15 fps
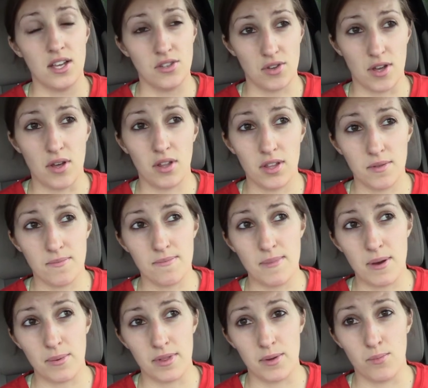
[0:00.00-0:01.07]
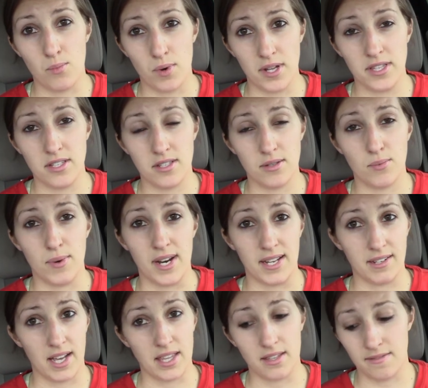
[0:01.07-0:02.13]
So I only met with him once when I
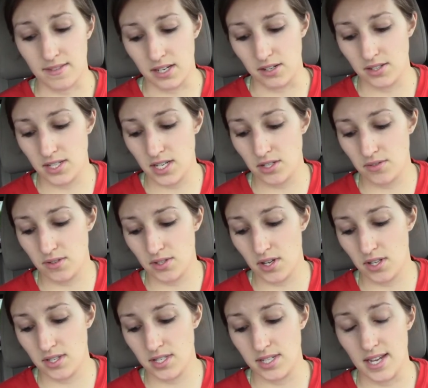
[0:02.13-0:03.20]
got the final test results.